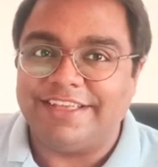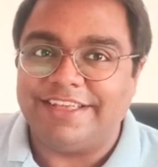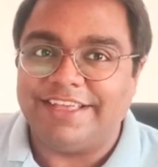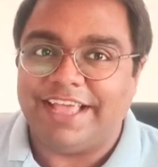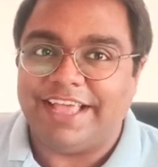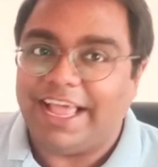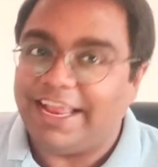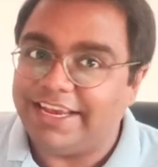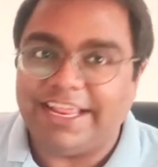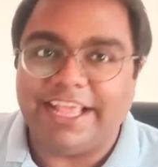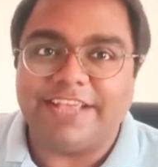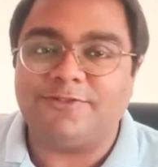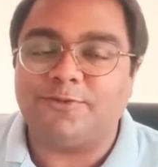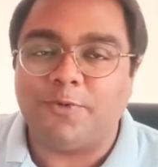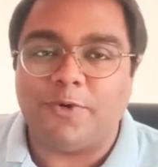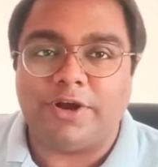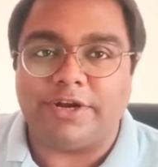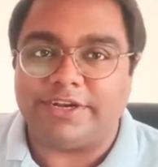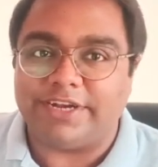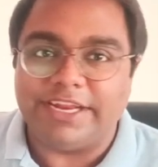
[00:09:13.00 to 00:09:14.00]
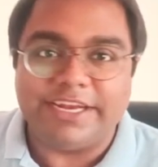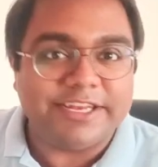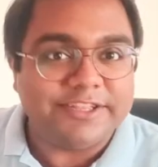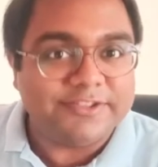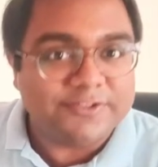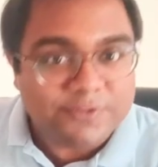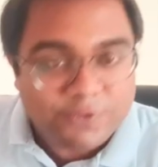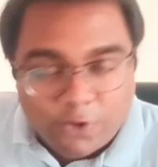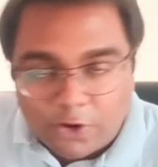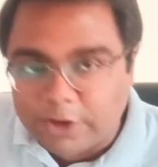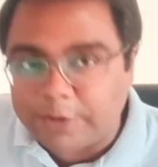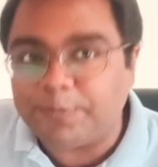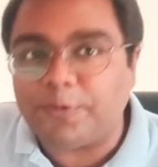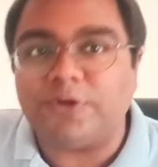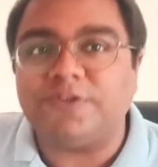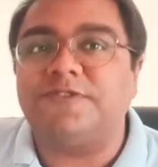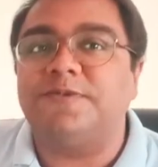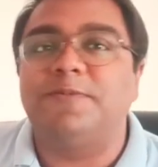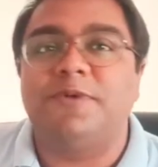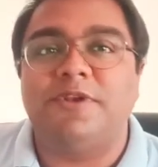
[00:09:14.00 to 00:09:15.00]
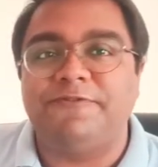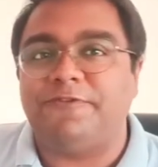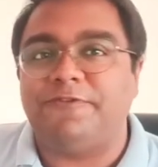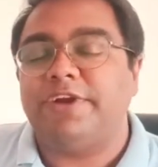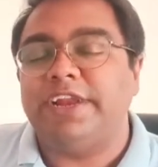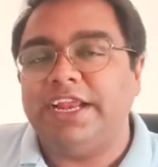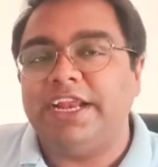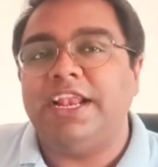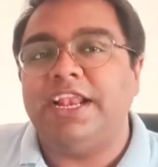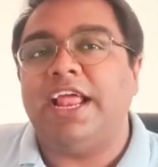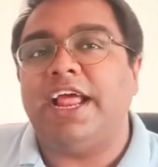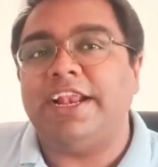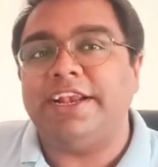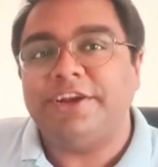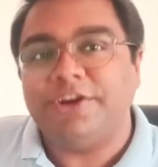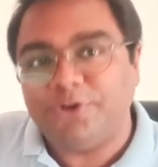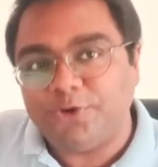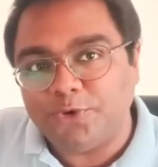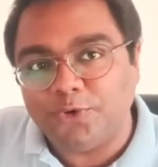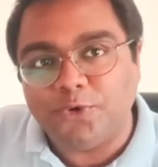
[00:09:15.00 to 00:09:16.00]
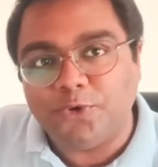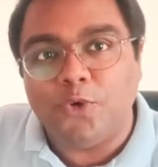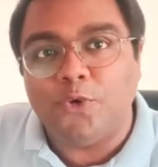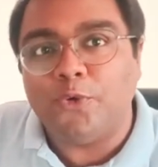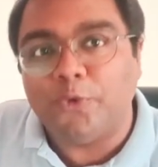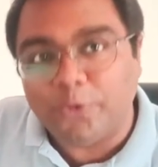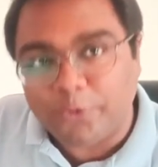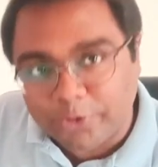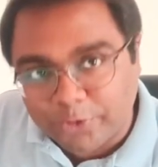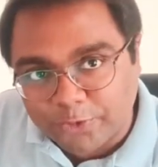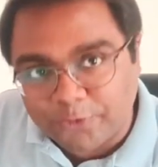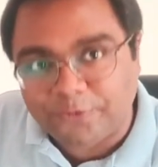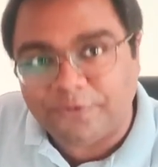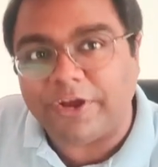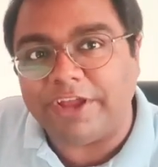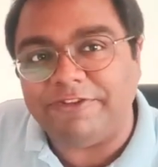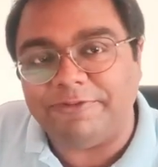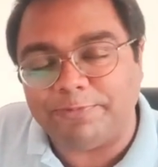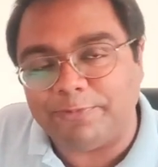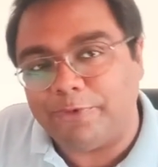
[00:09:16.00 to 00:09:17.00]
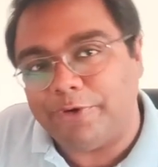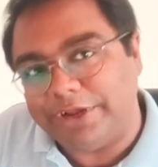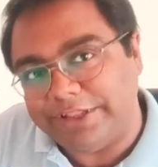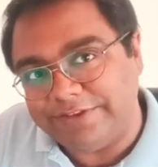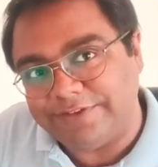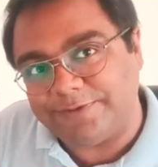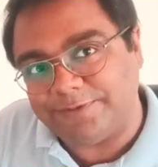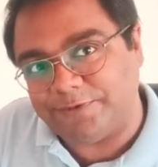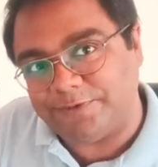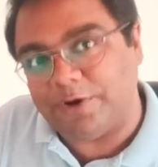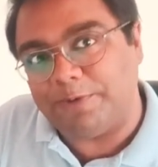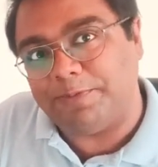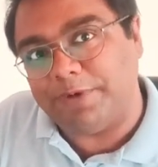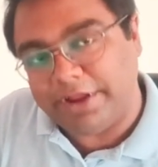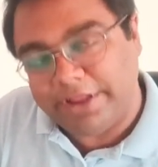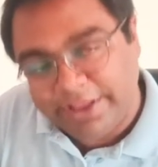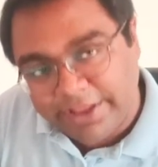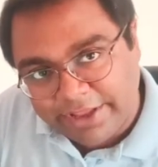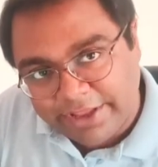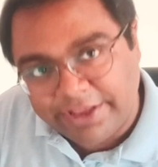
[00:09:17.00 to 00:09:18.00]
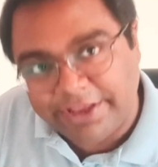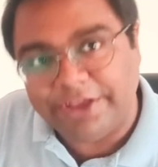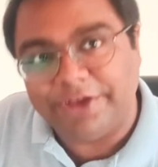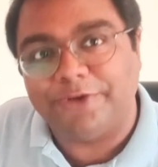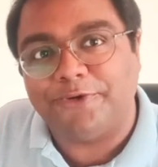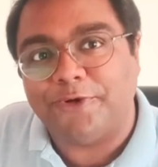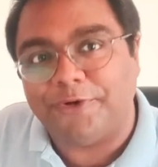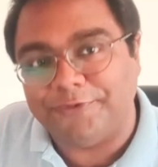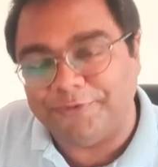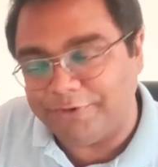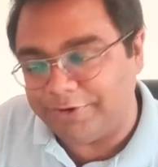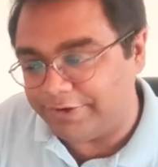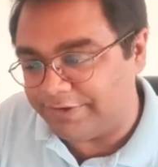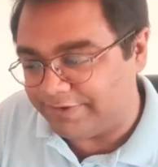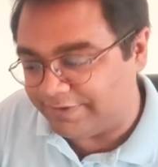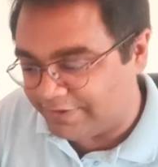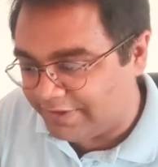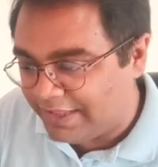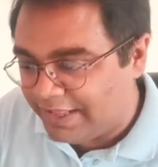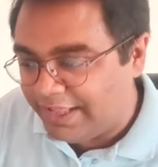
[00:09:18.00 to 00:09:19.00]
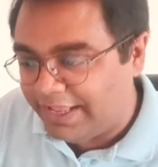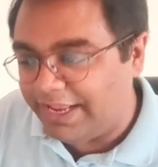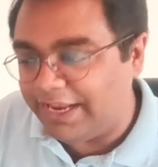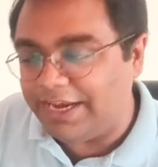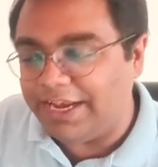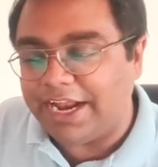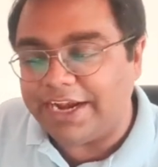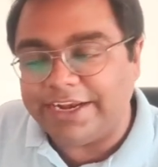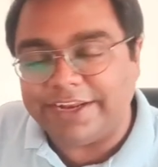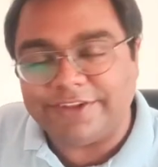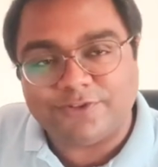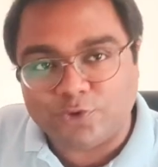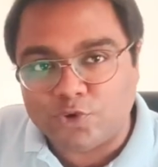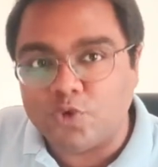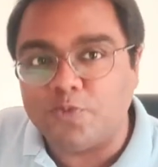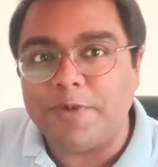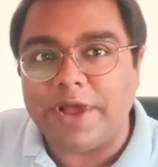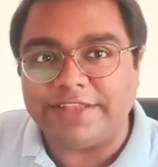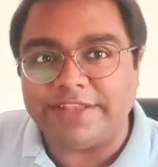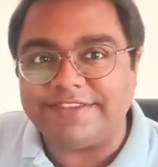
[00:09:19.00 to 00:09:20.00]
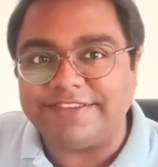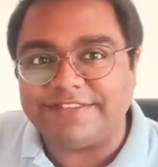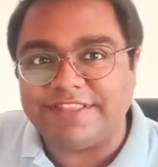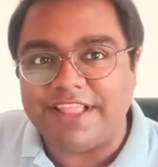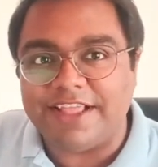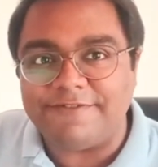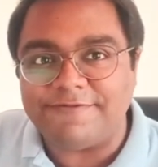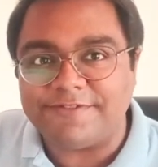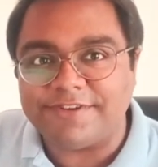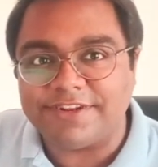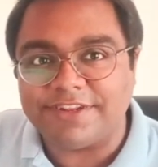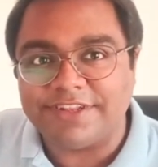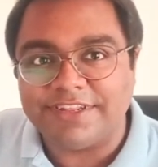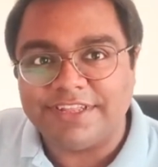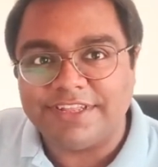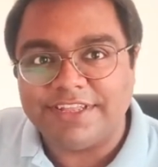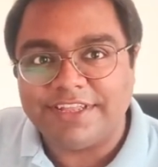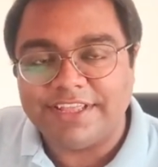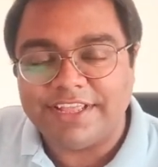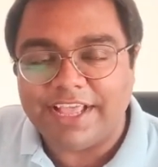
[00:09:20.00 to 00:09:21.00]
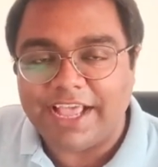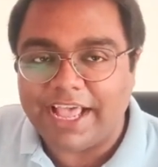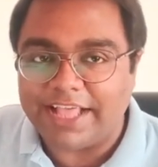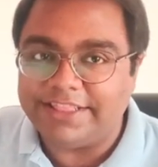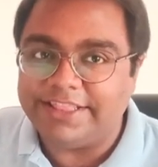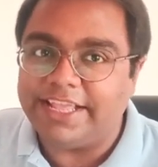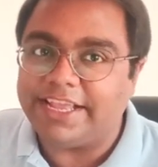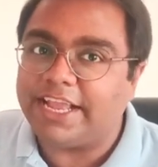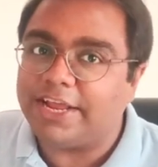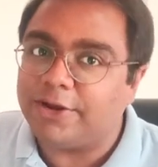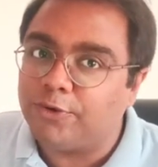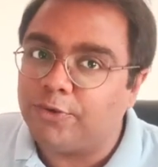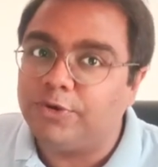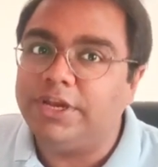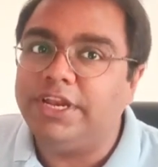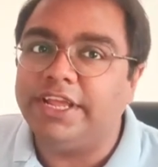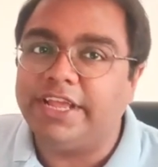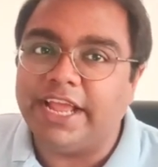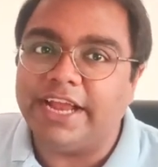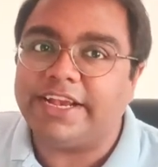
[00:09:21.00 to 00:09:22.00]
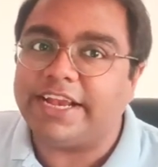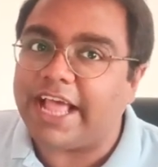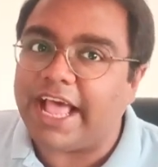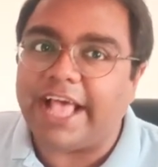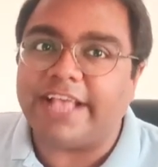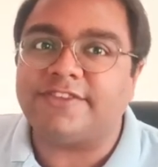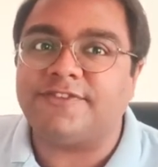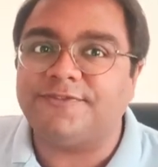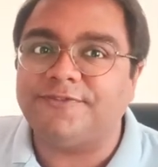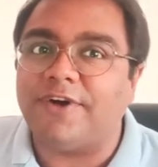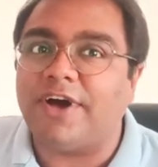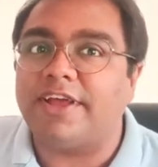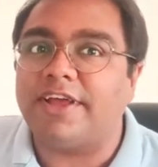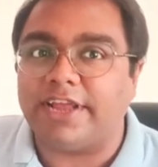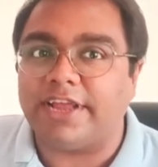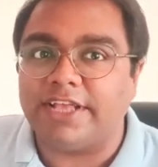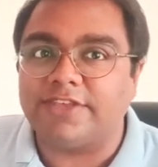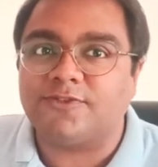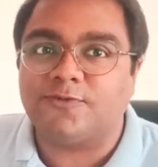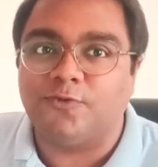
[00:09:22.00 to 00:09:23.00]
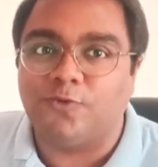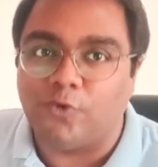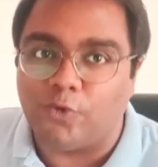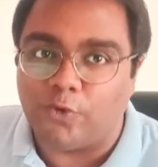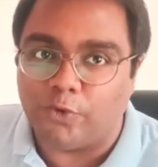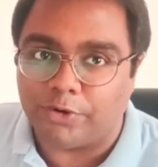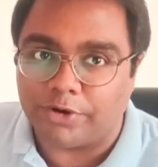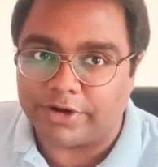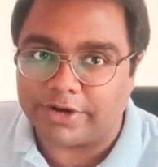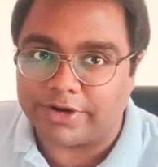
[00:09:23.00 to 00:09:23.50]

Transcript: And guess what? It is not possible for England to go to 5 points from here onwards. England has 2 matches left and they can only get as far as 4.